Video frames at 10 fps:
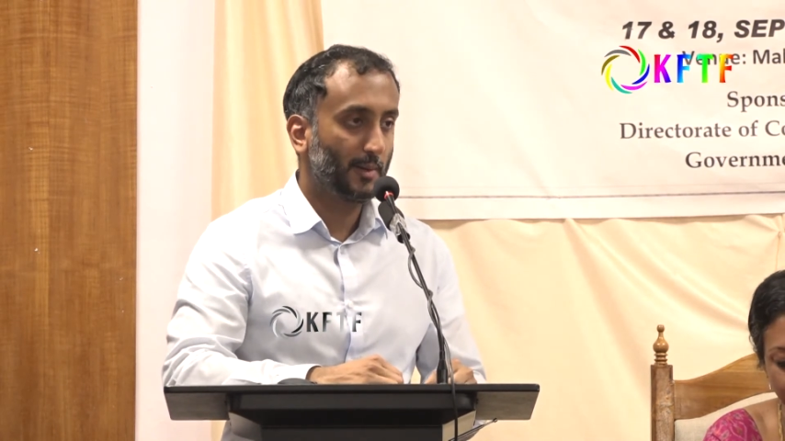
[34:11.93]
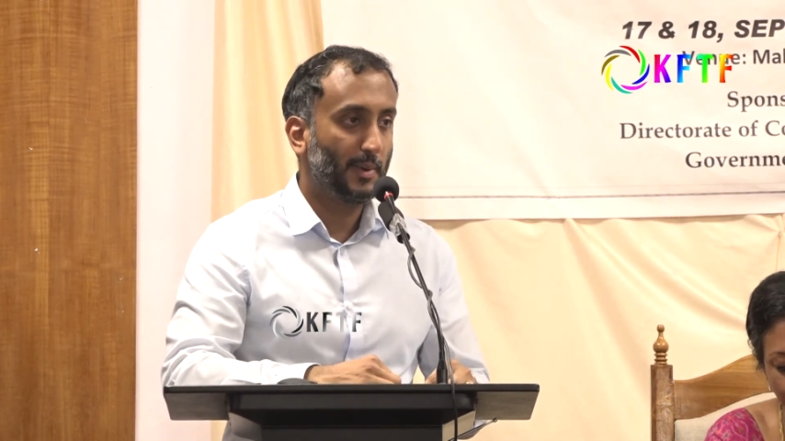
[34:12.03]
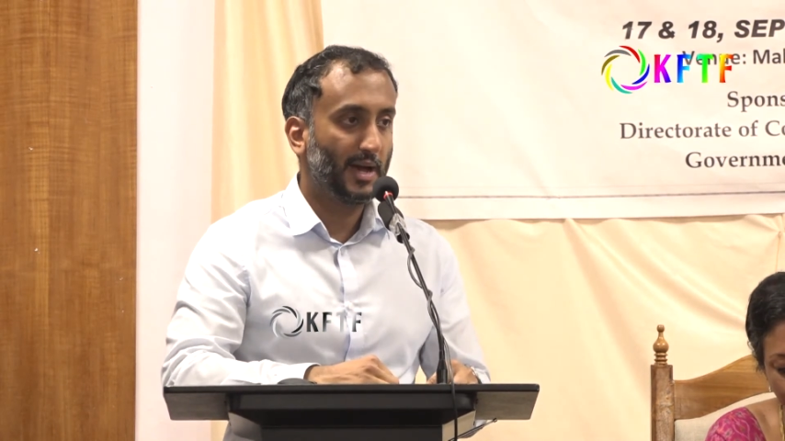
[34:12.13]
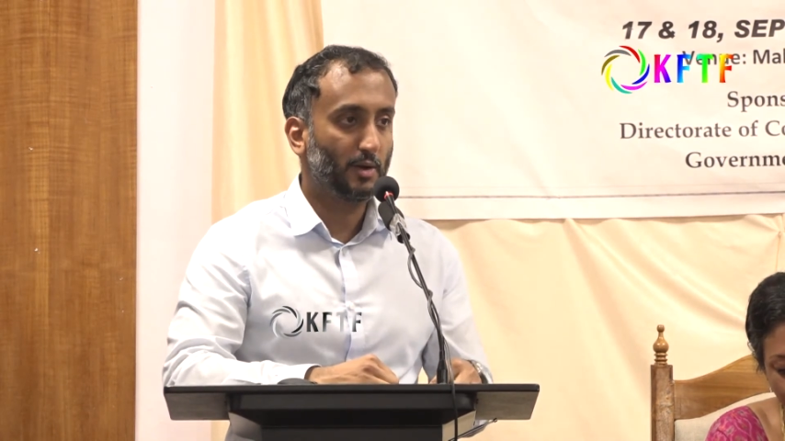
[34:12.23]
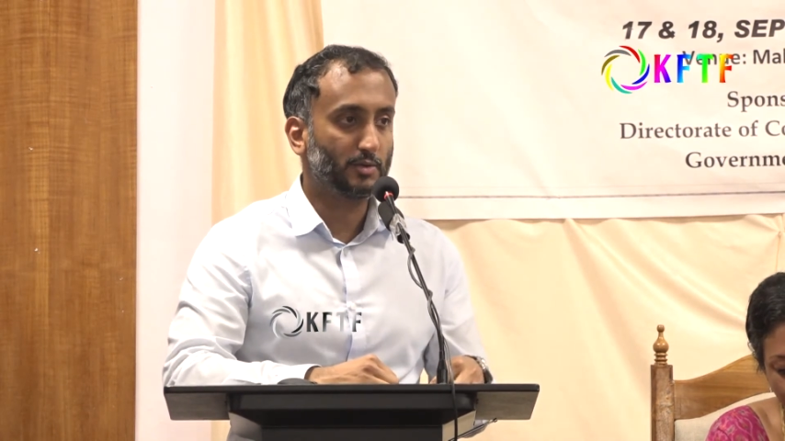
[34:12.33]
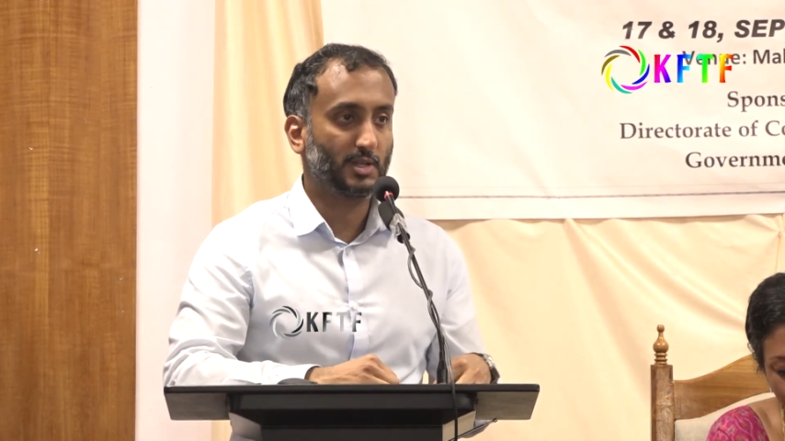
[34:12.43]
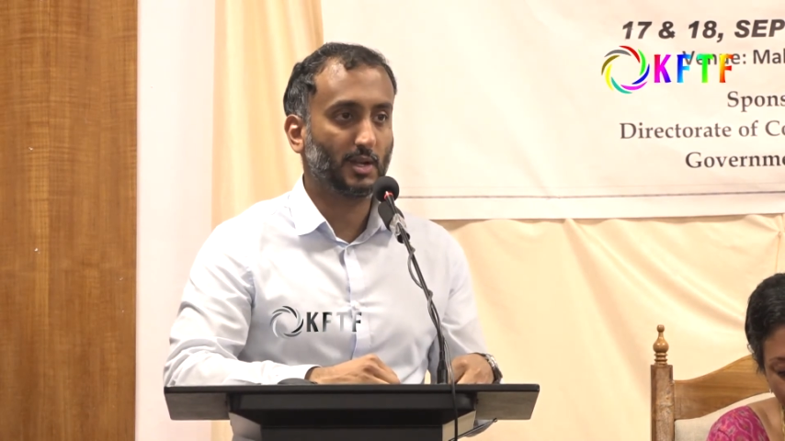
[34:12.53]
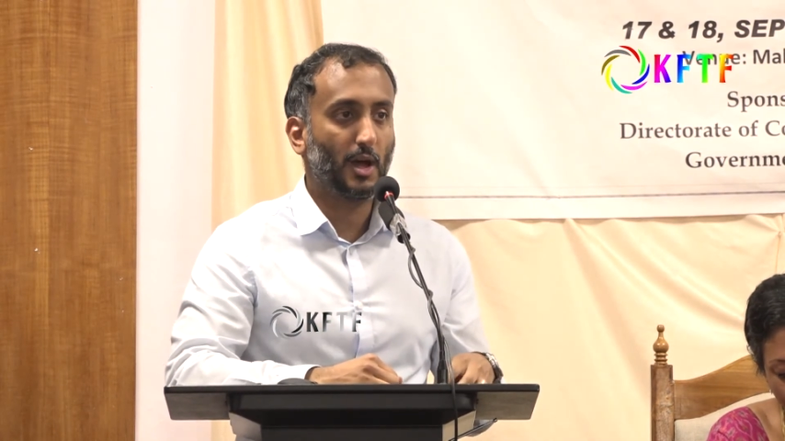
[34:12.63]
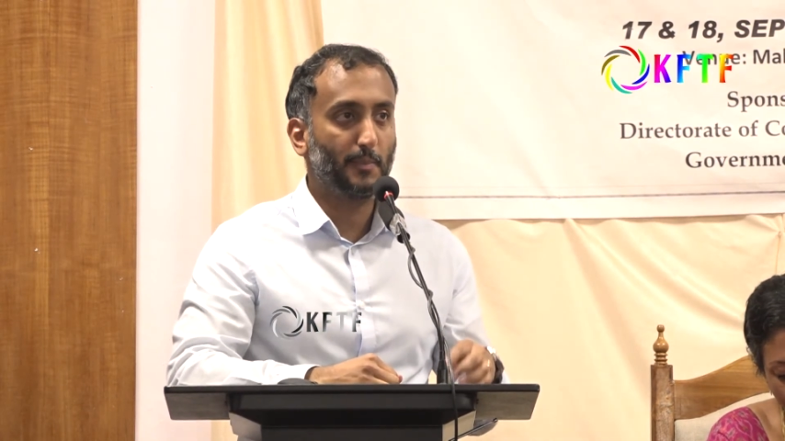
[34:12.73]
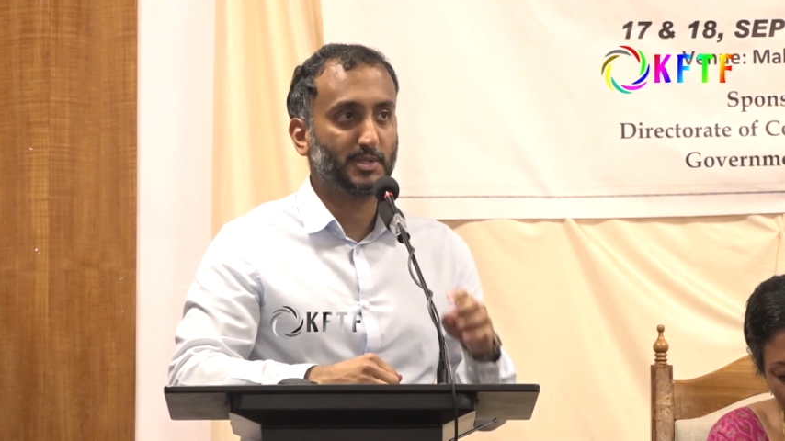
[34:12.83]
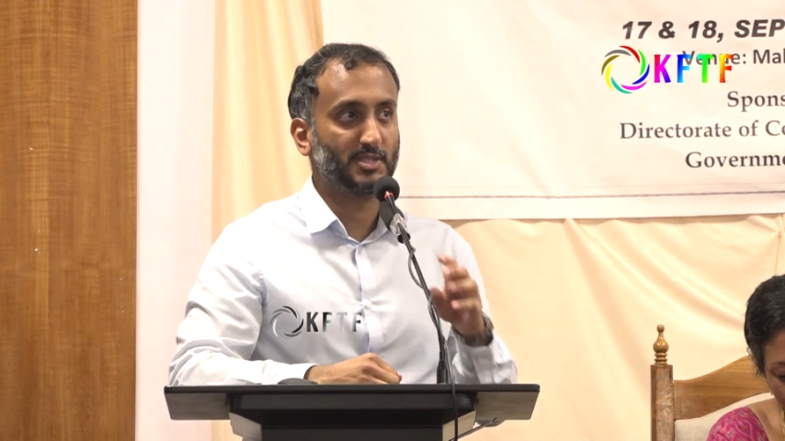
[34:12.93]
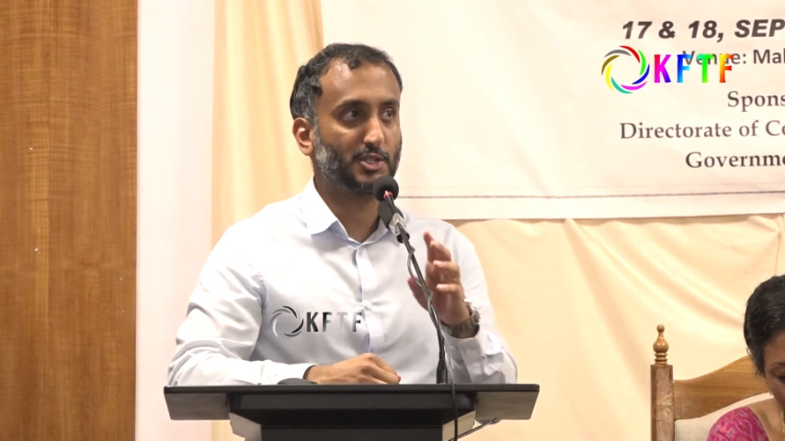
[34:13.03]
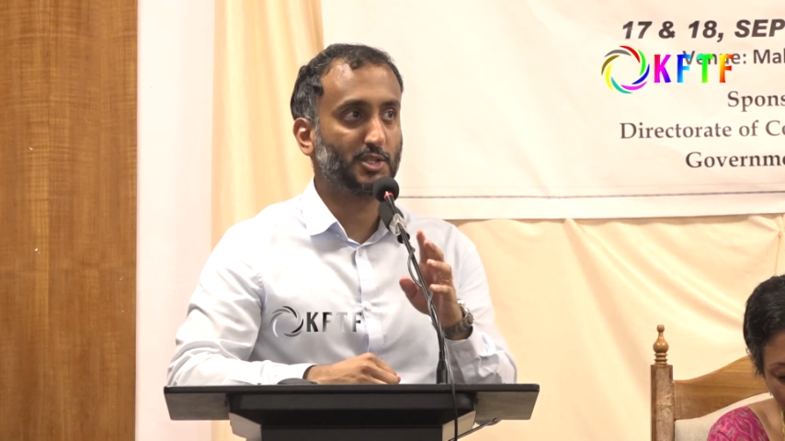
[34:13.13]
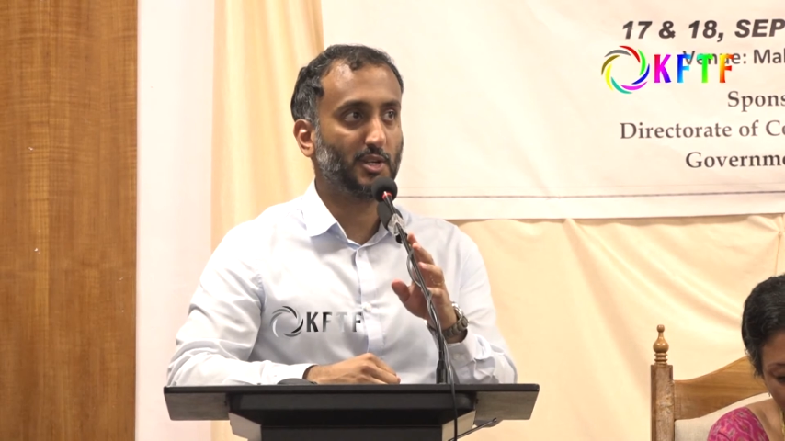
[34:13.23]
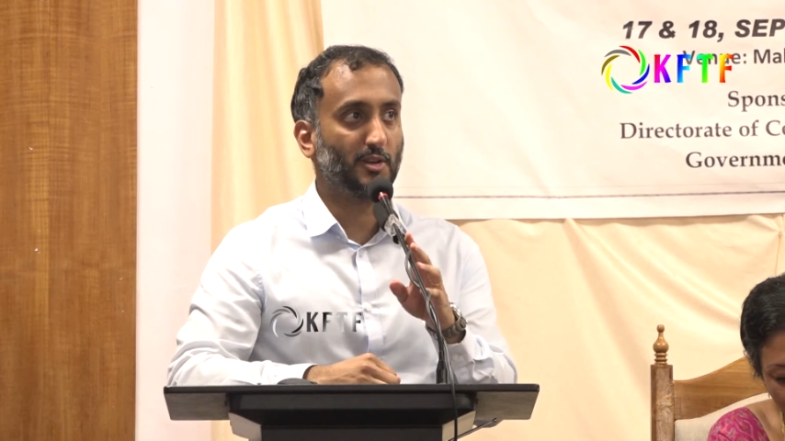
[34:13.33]
about the
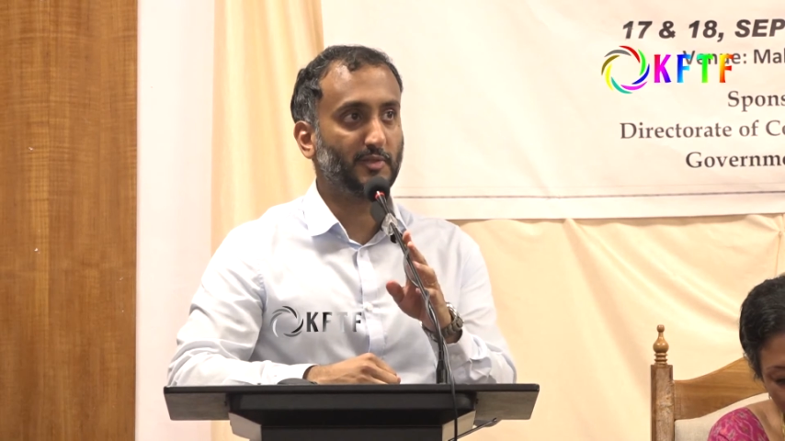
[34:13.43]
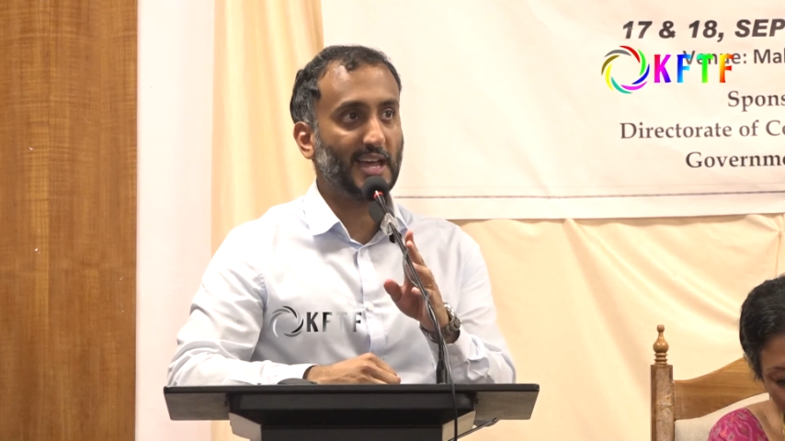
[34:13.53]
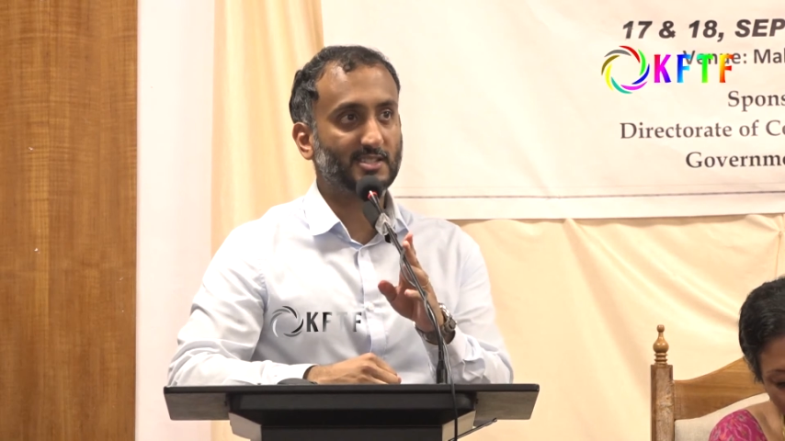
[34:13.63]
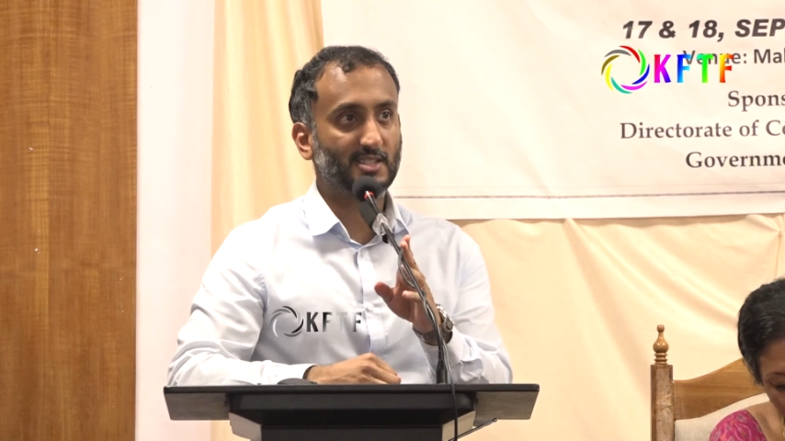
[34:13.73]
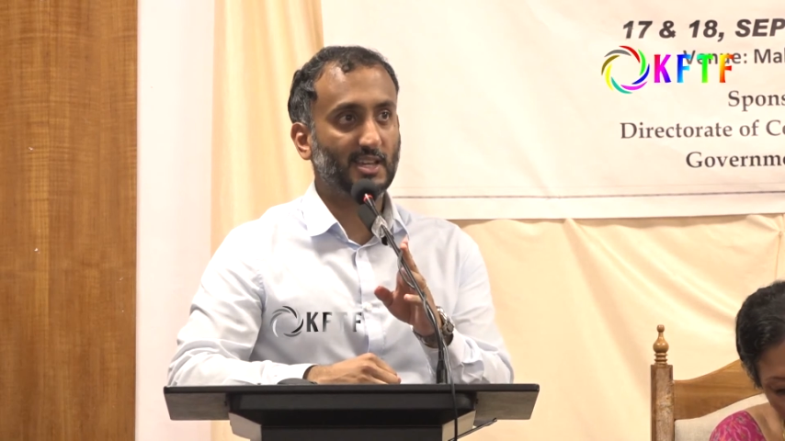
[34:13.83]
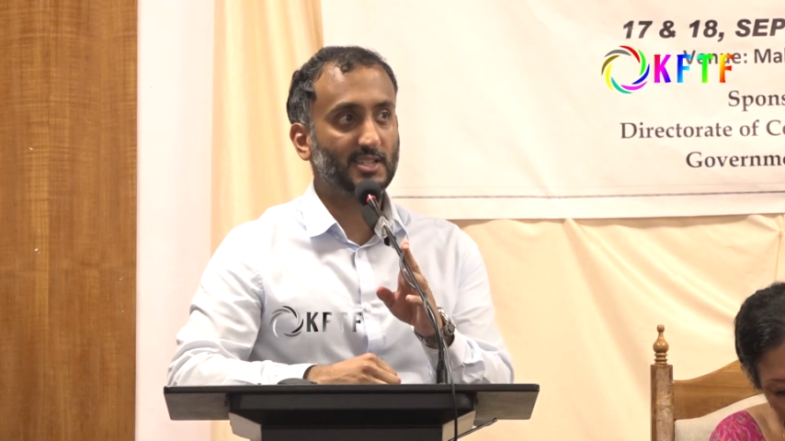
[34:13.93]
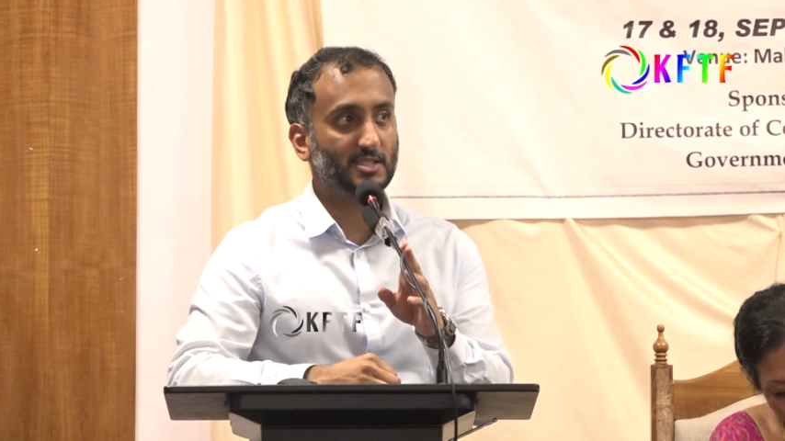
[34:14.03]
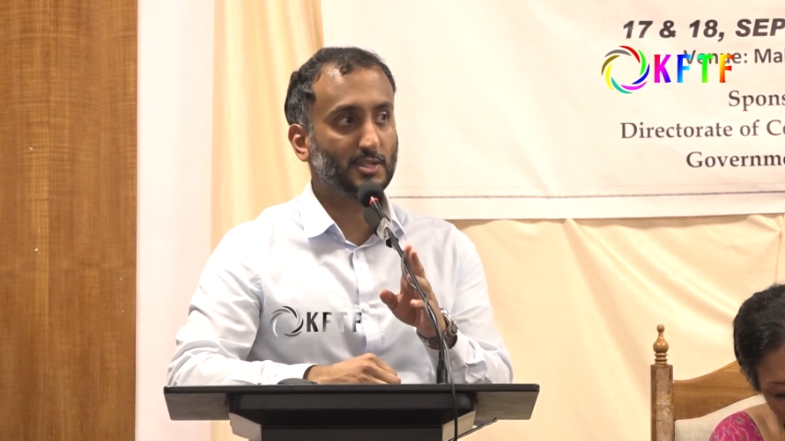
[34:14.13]
composition of Naxalites.